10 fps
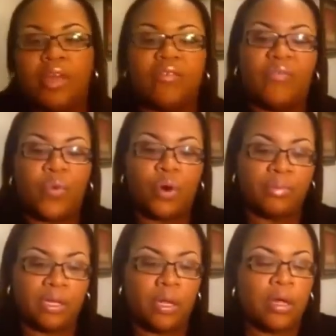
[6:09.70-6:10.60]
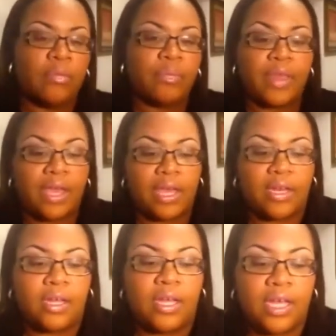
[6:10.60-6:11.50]
in formula
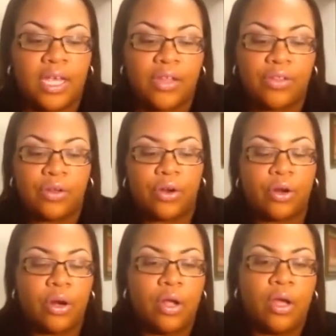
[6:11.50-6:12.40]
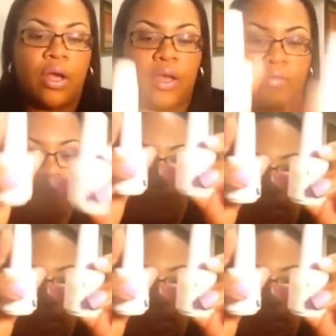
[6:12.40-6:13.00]
than either of